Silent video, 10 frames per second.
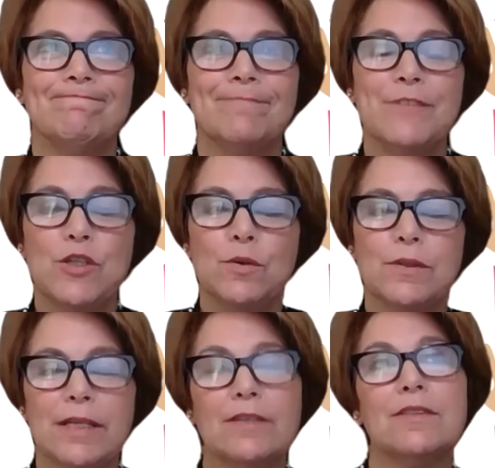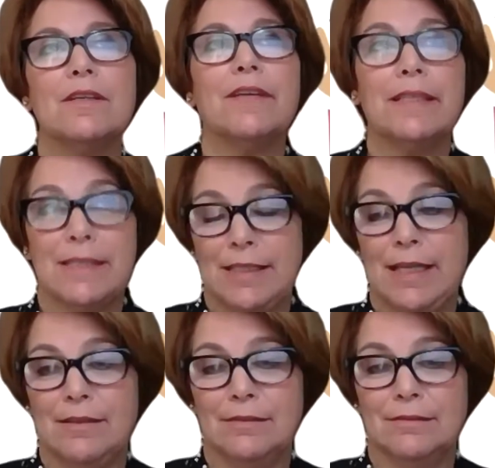don't let yourself get
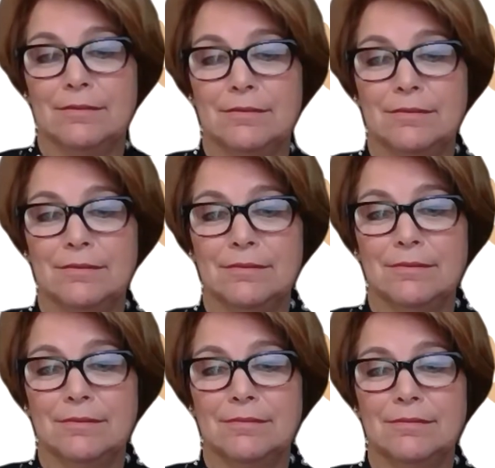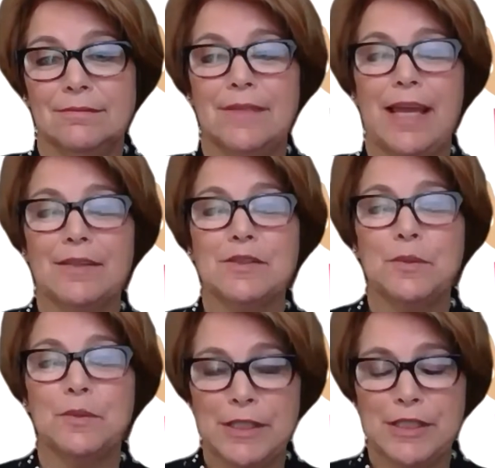stale. Ask
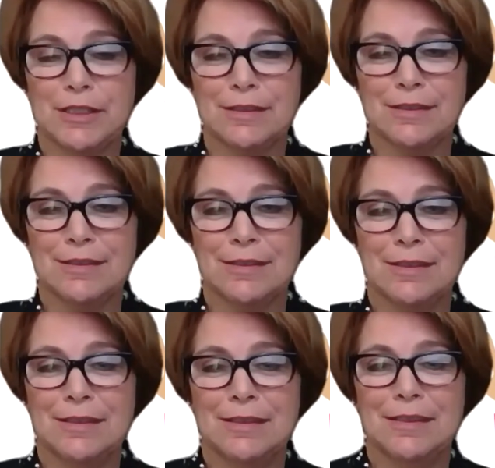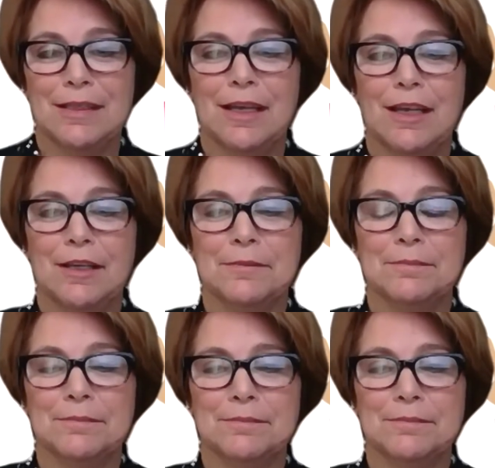questions,
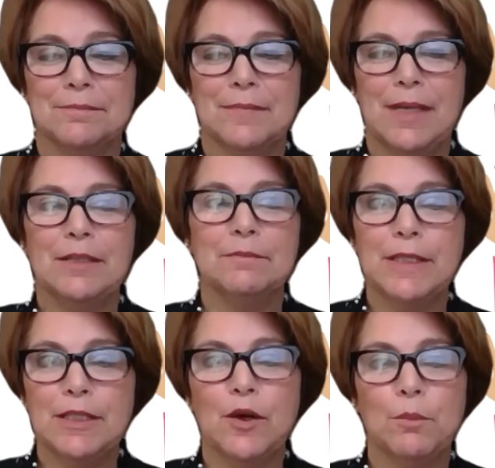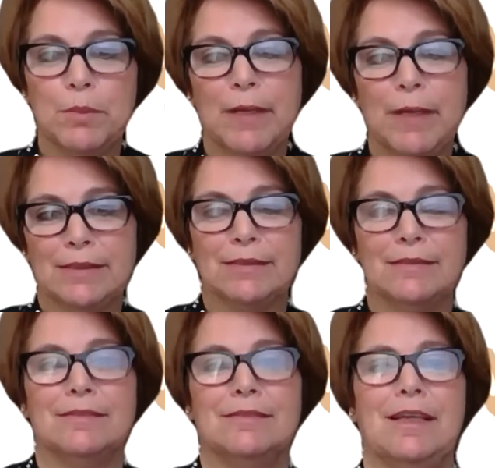and be
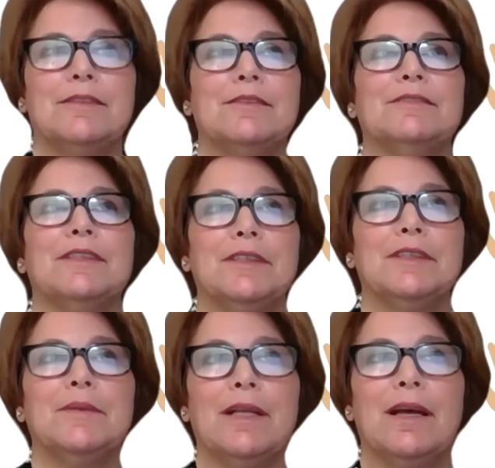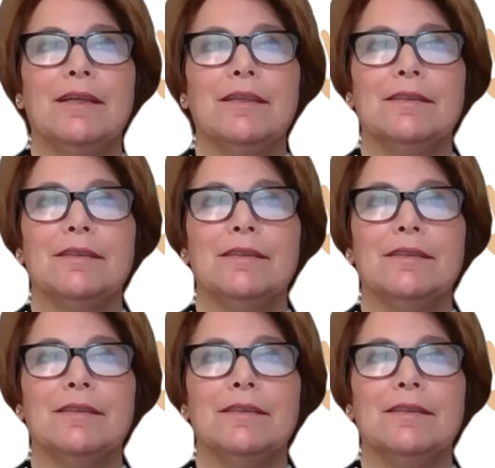open-minded. That's really what I